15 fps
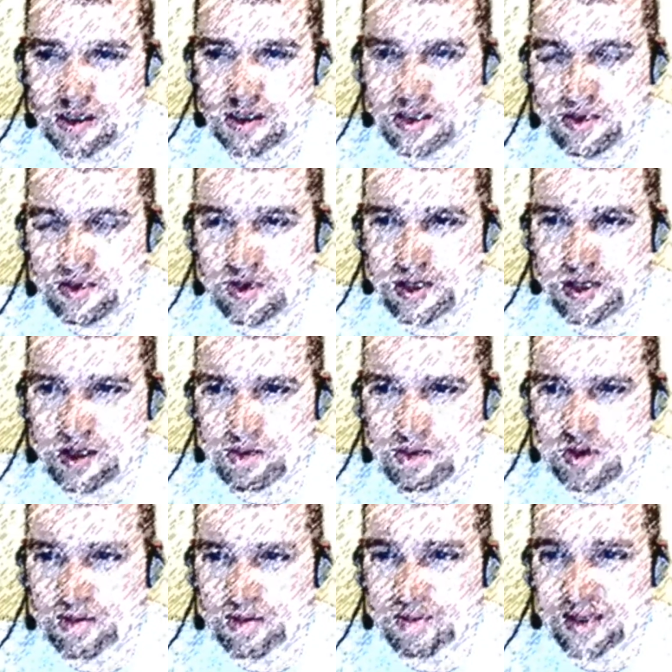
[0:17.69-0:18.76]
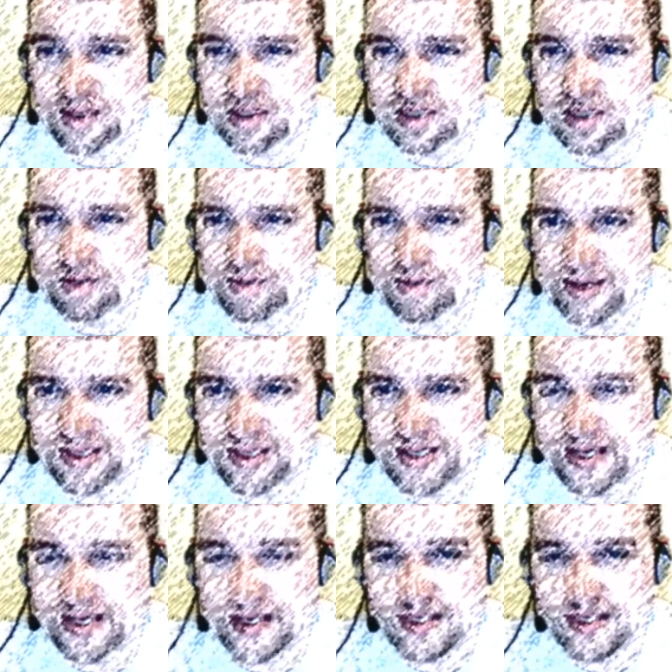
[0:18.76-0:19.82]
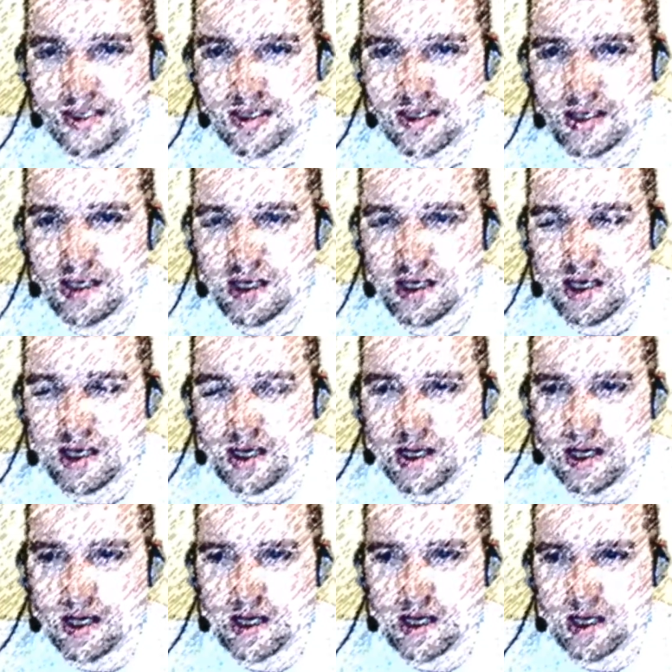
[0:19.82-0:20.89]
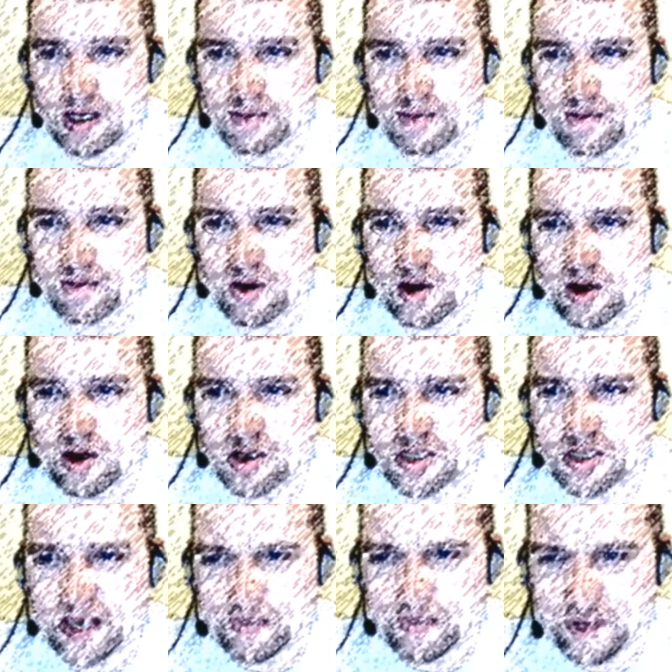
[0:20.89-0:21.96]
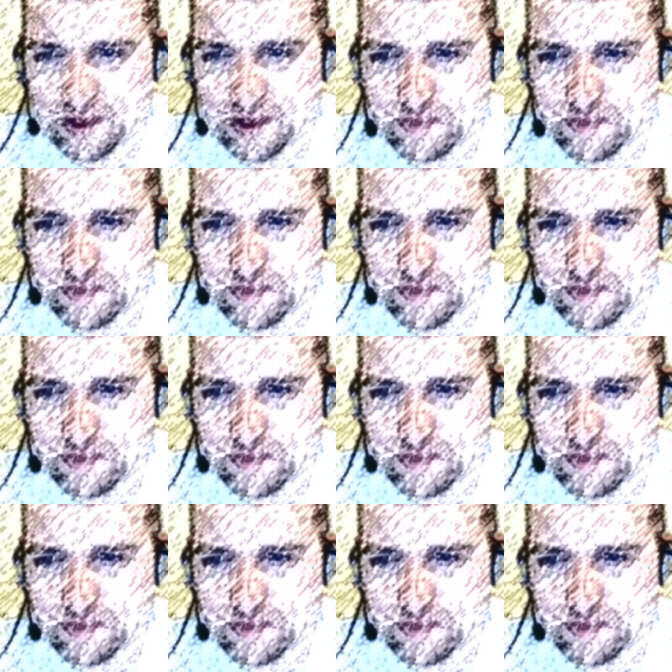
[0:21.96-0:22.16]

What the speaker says: That way what I'm about to say would make sense. Our skeptic